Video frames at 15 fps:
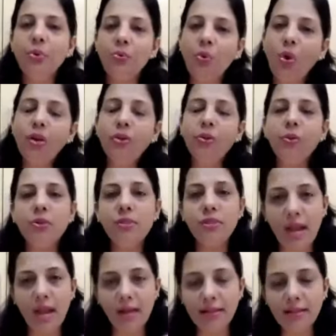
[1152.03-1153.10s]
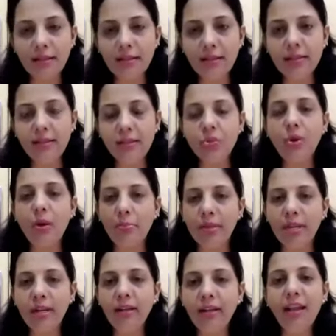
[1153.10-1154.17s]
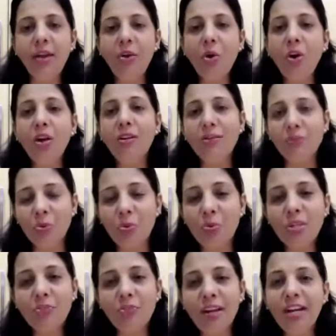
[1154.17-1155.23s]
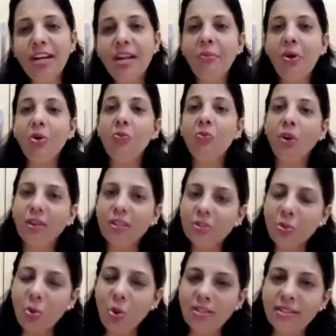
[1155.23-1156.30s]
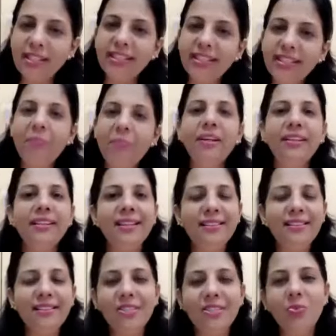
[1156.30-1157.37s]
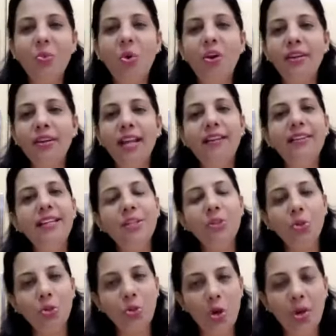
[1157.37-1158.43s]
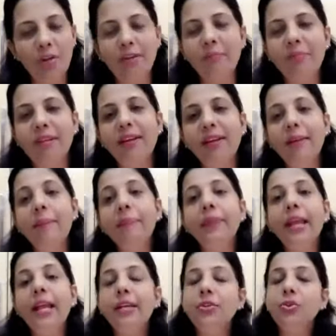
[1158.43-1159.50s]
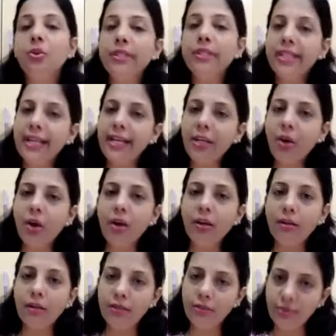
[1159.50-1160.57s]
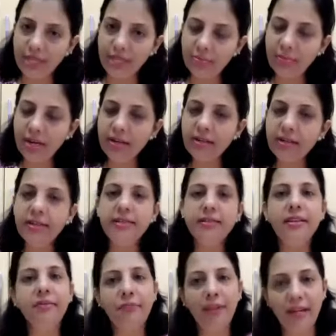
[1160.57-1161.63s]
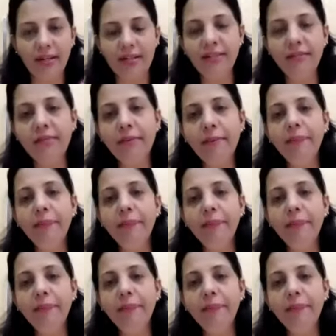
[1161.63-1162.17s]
want those dark circles to appear. They are not so much worried about what is causing them, but they just want that they should not appear. So till your treatment is effective,